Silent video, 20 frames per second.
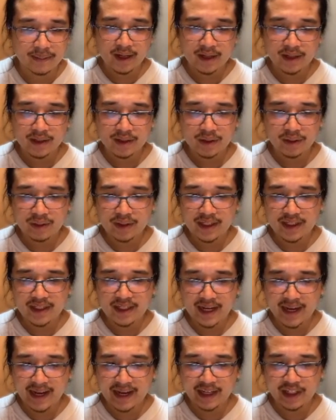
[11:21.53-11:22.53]
So
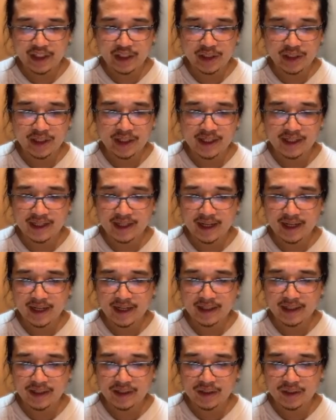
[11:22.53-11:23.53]
these edge
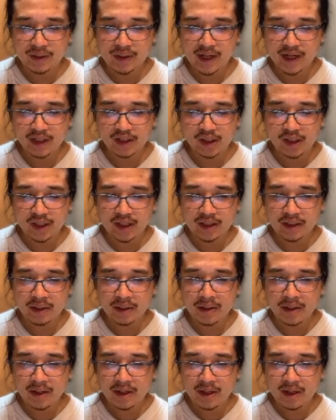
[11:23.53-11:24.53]
designs, you
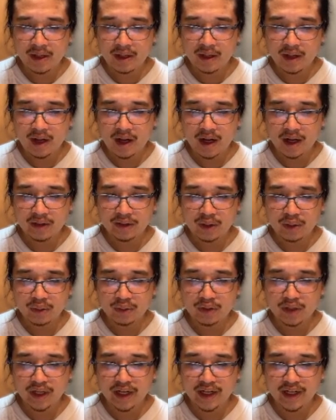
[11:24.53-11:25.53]
actually
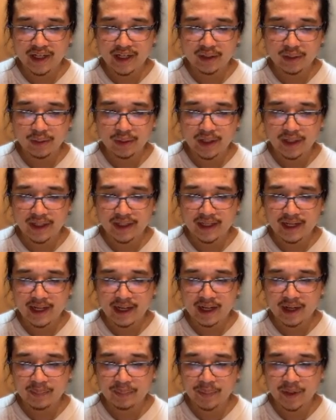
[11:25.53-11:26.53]
don't really need to clean that
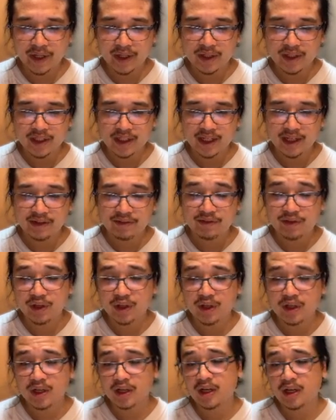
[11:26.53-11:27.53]
up, because if
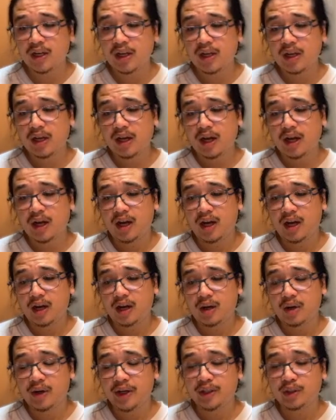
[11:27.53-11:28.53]
you're
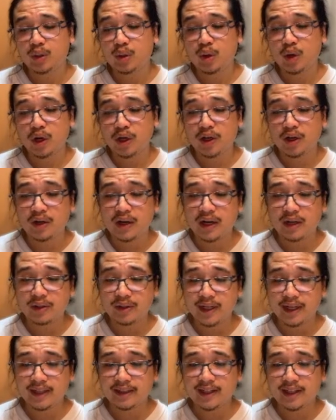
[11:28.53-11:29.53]
going to quarter
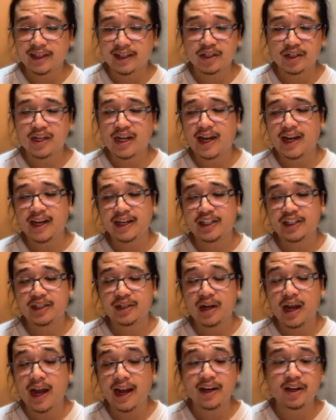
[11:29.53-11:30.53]
around it, then there's a
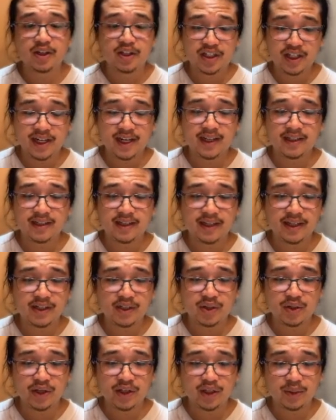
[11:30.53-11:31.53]
higher chance that it's
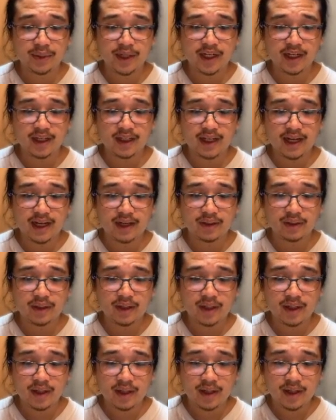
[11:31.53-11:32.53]
going to be cut out.
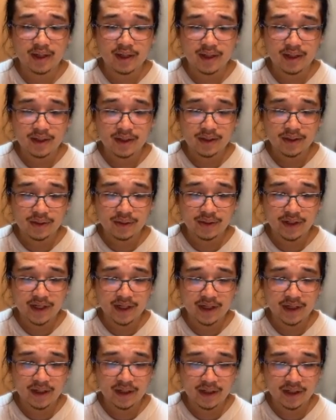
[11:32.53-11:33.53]
So
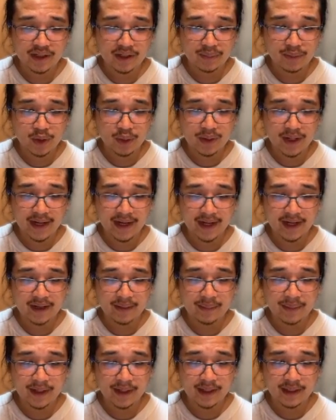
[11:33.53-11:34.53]
here, some UI
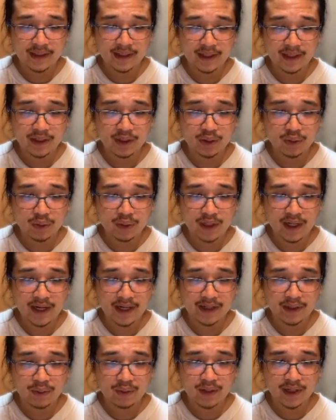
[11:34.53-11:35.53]
elements that you
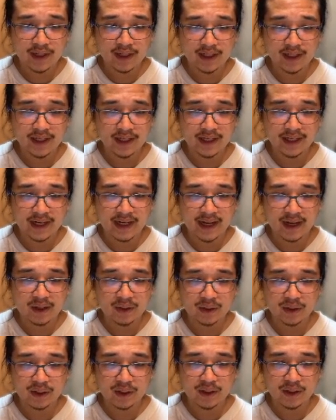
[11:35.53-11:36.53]
kind of want to clean
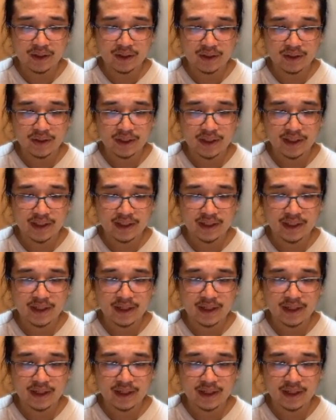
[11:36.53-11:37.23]
out. So just